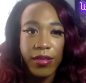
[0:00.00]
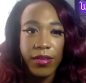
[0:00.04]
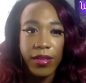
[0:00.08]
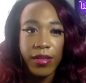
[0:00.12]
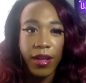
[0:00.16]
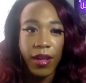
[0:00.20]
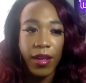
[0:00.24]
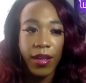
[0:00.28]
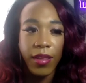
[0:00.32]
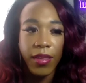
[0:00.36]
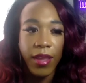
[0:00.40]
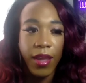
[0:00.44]

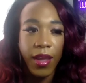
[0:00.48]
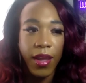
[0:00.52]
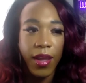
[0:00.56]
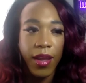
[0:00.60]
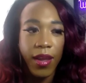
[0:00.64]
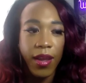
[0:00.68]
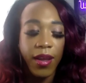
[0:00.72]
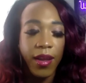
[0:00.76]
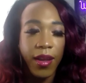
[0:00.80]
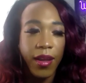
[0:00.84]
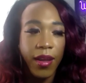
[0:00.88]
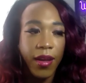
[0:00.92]
Like
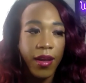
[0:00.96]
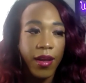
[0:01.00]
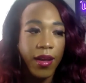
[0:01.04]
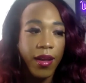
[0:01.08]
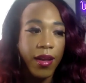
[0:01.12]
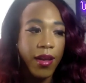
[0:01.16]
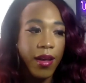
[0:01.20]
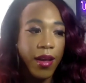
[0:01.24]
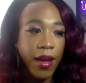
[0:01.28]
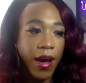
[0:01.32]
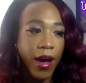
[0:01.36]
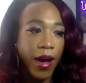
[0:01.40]

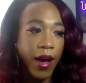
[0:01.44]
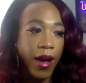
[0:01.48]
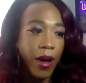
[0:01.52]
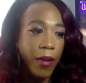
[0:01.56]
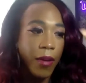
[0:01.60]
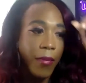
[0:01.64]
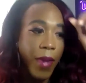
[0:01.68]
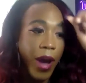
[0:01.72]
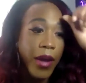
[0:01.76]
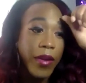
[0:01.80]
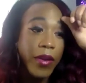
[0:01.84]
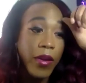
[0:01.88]

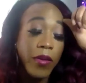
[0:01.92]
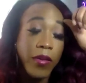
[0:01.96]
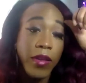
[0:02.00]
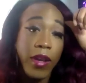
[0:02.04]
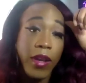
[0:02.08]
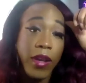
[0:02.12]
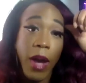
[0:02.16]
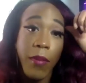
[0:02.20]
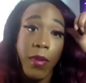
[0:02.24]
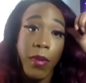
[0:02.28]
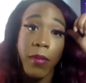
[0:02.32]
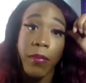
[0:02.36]
I know that
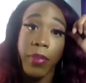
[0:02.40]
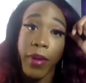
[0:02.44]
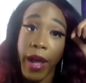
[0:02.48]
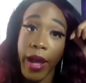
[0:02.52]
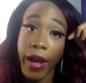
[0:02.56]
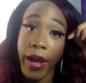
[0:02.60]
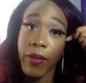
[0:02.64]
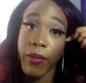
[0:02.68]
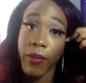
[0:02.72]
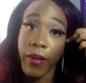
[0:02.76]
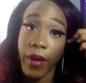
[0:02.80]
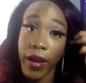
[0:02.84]
I'm a Black
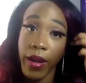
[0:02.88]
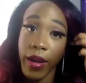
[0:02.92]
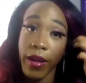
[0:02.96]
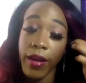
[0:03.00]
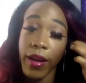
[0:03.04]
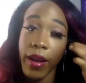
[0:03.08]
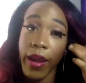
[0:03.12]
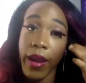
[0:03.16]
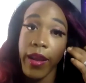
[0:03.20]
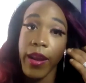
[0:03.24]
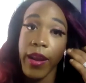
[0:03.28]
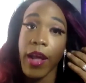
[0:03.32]
queen
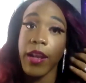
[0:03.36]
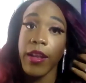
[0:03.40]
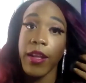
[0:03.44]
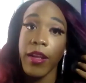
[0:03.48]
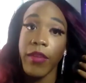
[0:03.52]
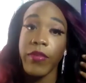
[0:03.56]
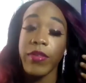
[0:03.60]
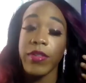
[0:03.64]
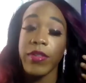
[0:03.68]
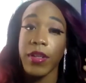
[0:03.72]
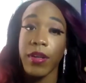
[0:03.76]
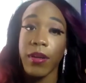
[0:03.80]
and I live
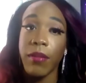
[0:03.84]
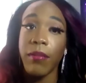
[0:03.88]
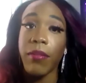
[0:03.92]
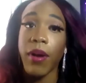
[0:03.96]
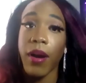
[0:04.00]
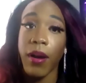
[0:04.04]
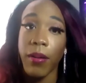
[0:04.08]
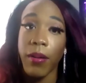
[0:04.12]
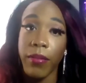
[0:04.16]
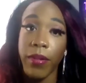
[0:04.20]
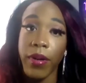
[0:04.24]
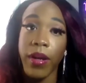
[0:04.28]
in Santa
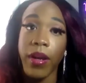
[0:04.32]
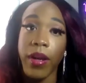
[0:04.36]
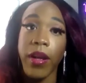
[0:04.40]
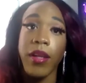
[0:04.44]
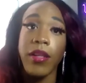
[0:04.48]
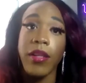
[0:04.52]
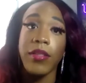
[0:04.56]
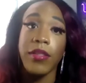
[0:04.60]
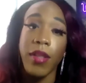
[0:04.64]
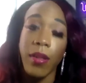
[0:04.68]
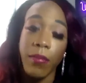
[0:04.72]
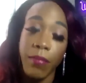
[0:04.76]
Barbara,
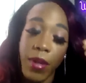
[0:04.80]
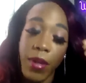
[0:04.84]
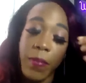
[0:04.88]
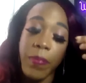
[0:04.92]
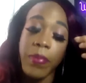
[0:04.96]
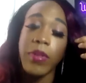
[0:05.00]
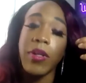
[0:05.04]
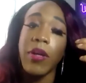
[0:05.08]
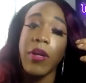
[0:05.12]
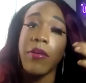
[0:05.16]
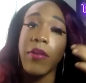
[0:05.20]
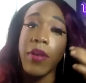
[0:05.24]
and some people
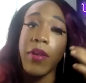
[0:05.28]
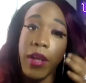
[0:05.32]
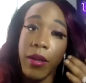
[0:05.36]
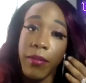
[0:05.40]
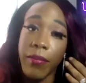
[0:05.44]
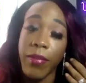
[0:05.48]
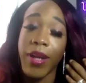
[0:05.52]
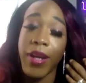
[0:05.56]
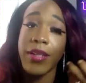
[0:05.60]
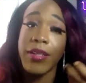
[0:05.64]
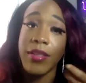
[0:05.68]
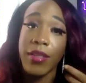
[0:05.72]
don't get
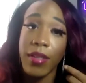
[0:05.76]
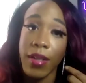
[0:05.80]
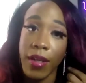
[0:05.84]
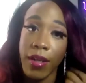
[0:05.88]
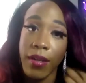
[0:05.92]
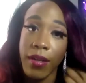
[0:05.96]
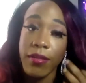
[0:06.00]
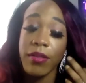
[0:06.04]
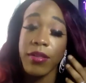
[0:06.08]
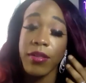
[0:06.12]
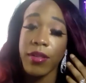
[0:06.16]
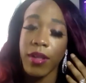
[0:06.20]
my
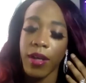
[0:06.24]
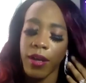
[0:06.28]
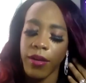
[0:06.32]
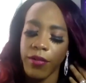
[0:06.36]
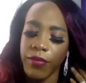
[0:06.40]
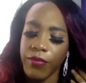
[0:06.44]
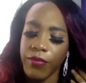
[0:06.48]
stuff.